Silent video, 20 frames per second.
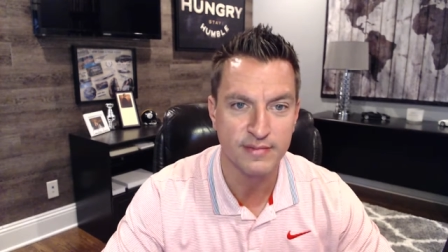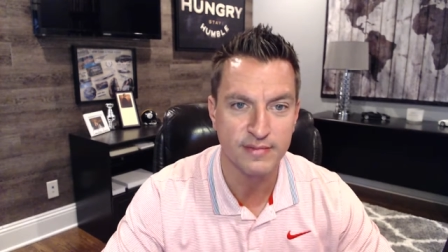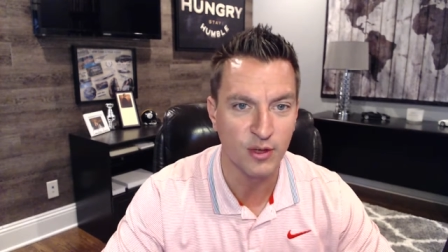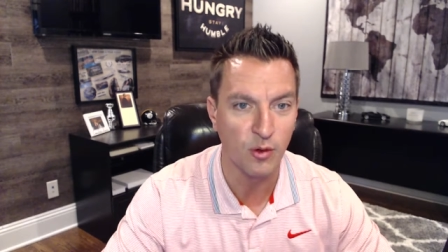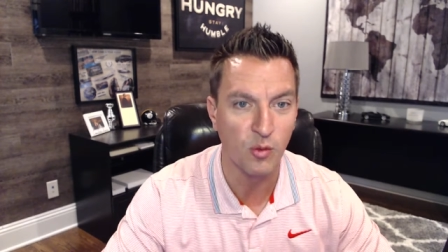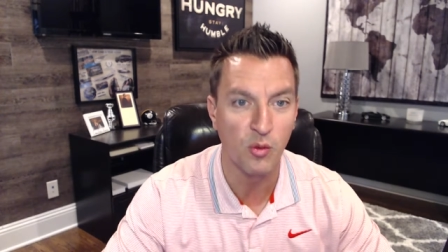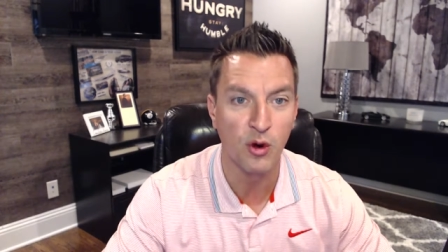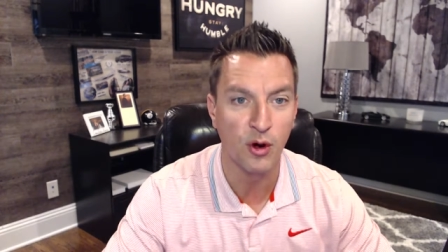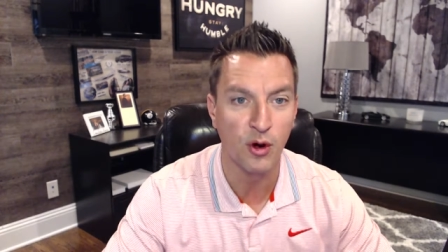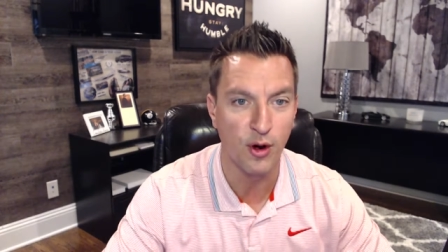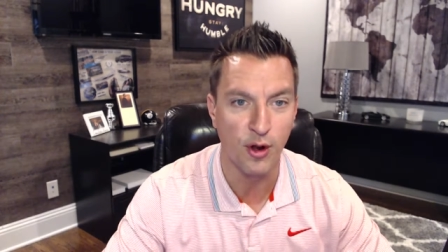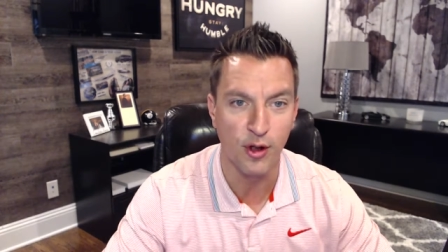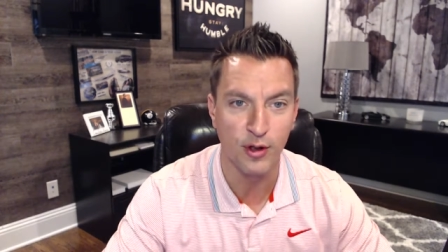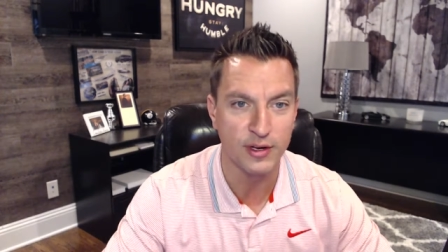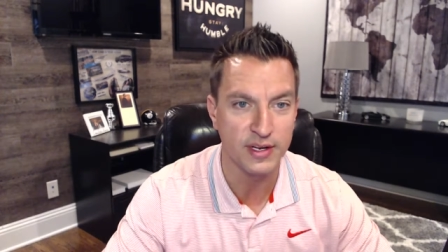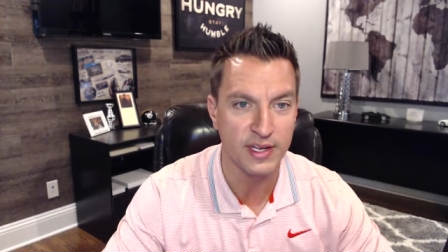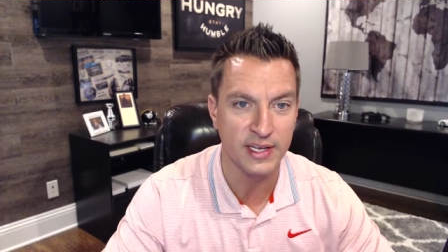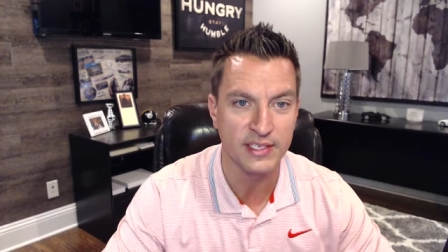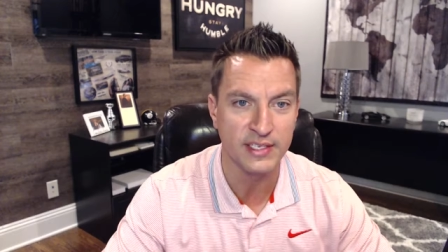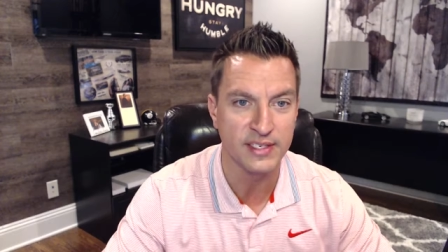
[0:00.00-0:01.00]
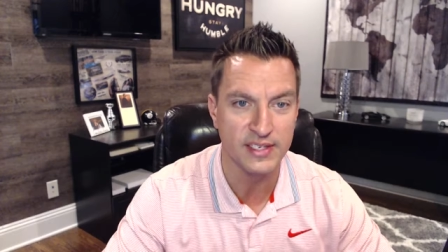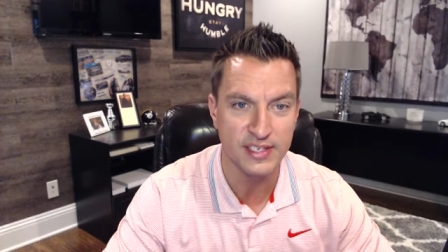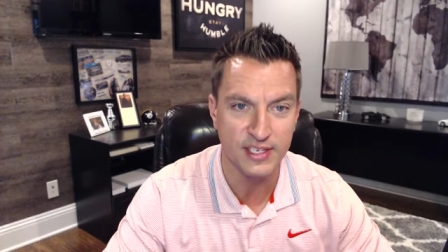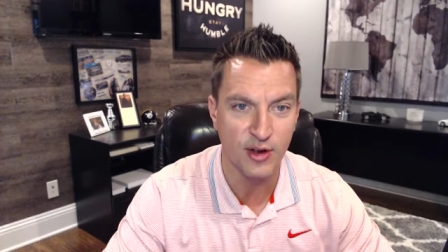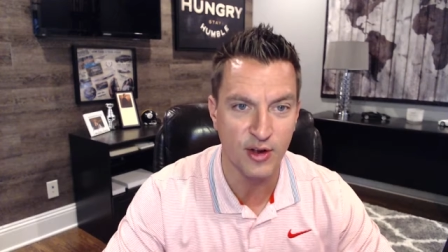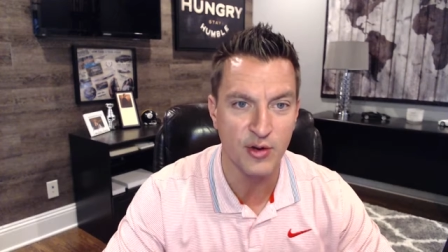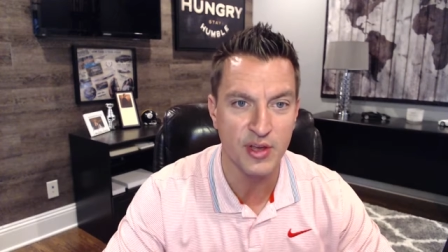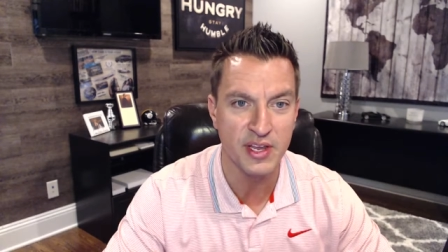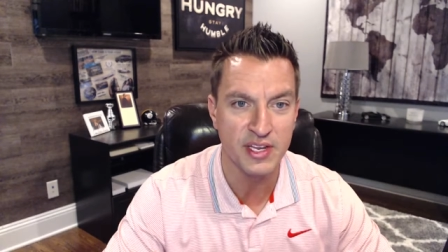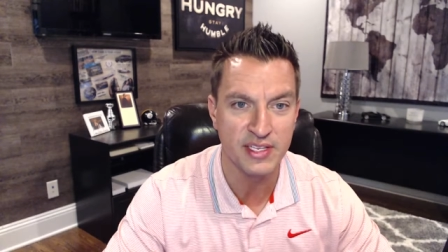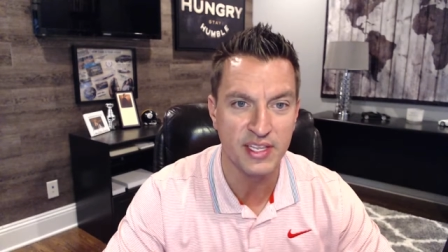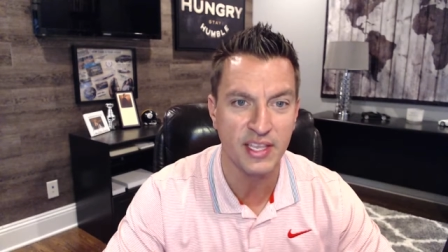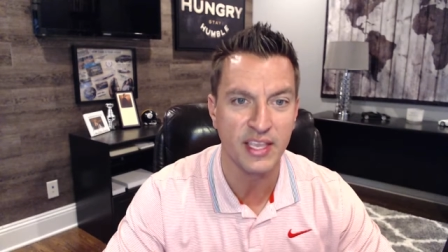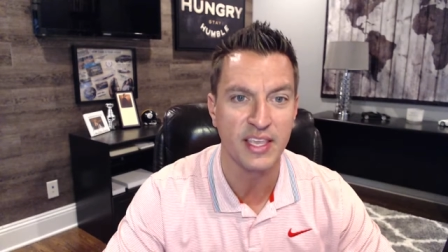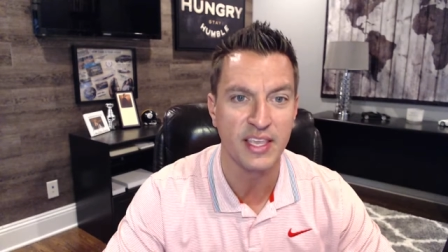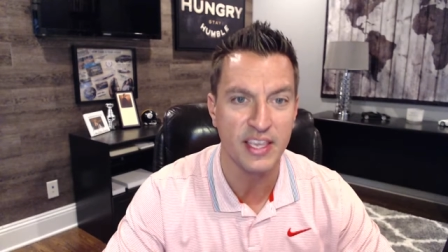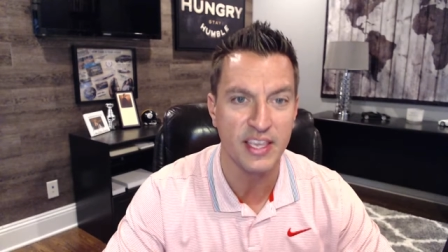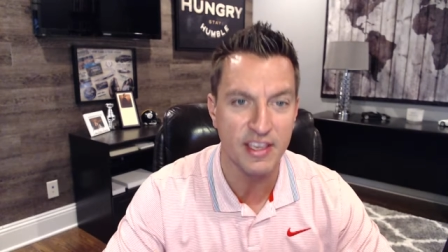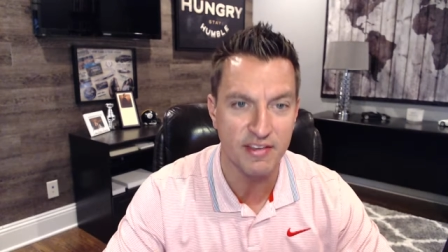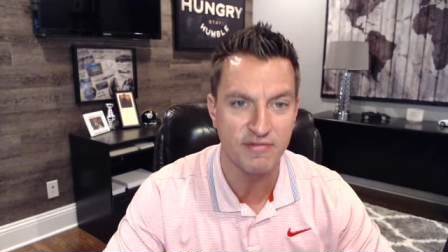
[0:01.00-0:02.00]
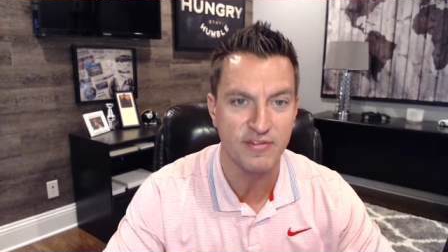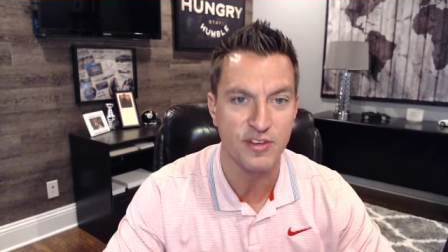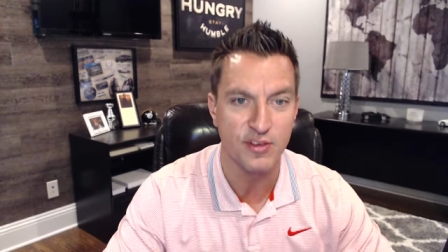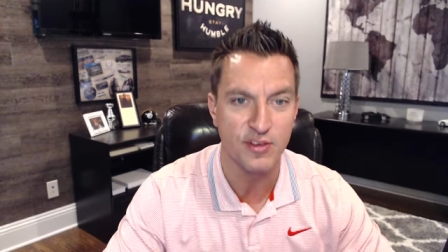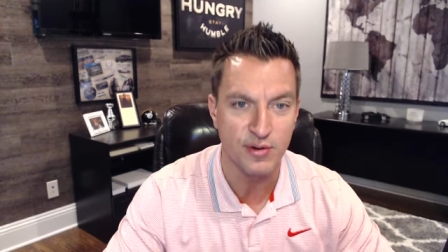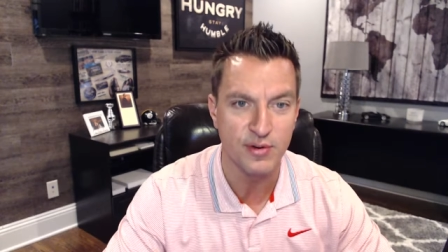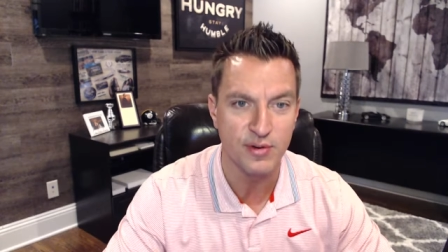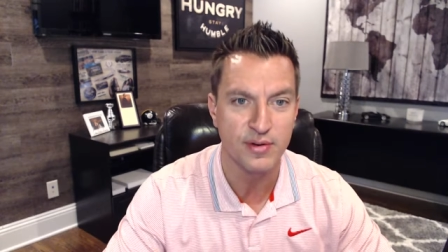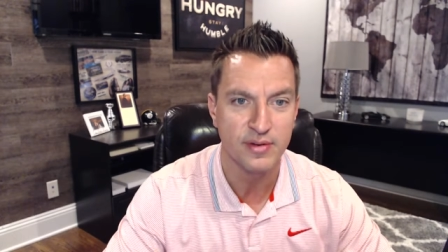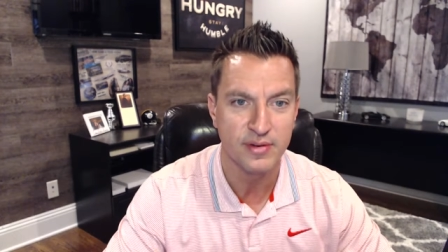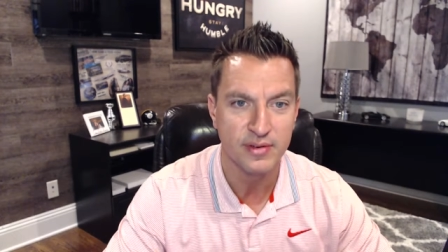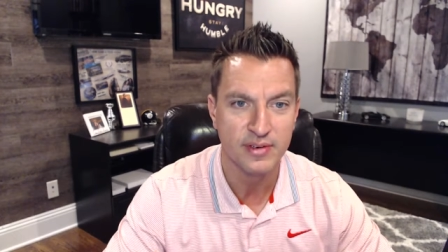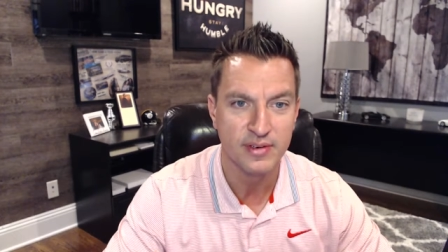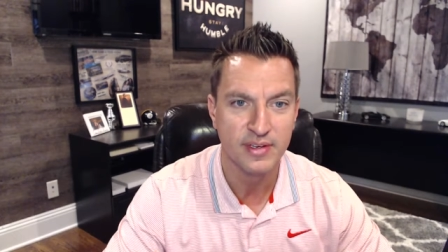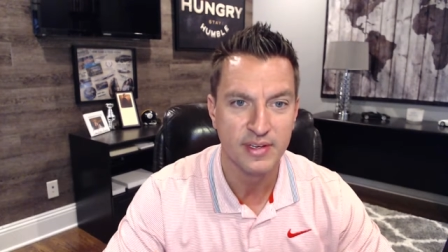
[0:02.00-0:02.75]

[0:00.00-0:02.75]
the world isn't going to give you